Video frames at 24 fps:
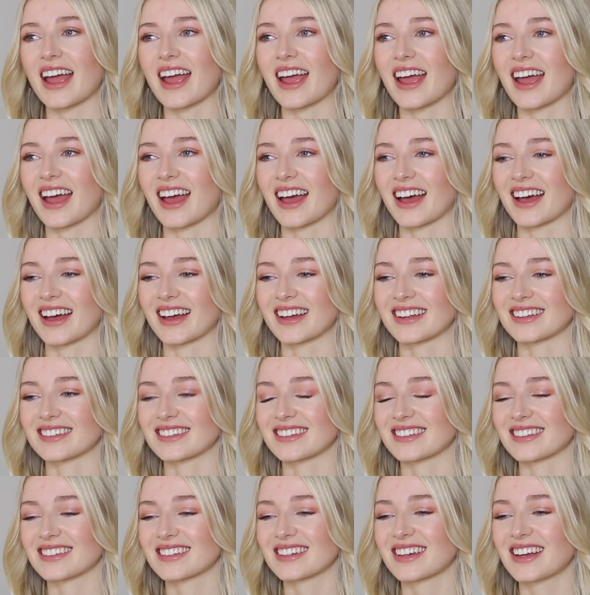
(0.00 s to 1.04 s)

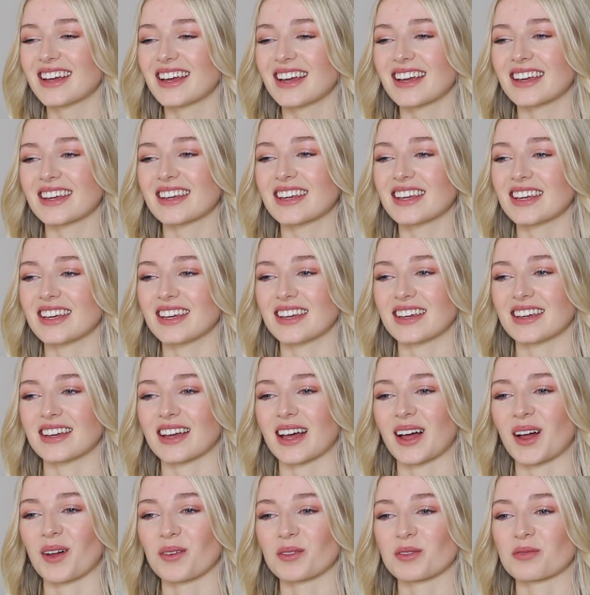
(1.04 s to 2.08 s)
And he
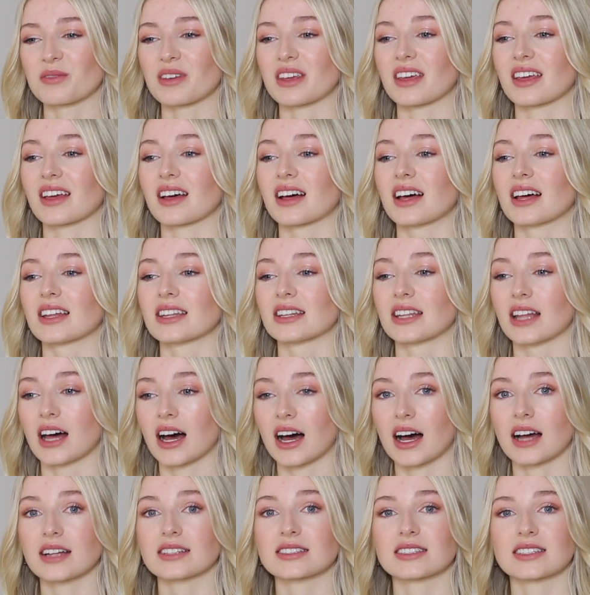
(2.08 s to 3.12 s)
helped me a
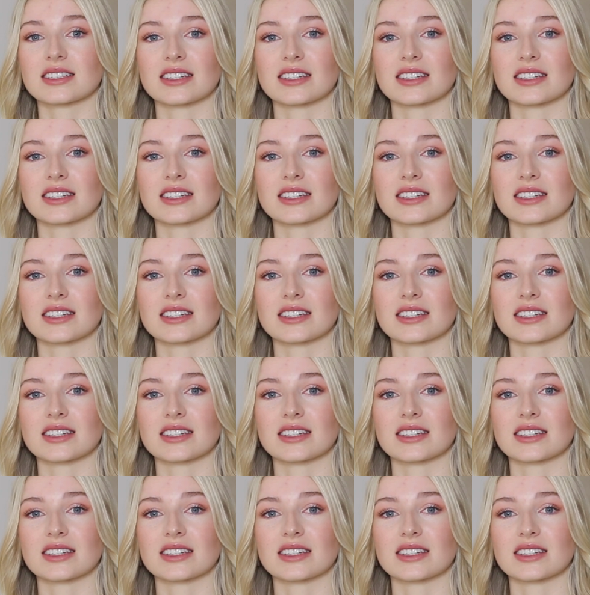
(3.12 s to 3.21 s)
lot.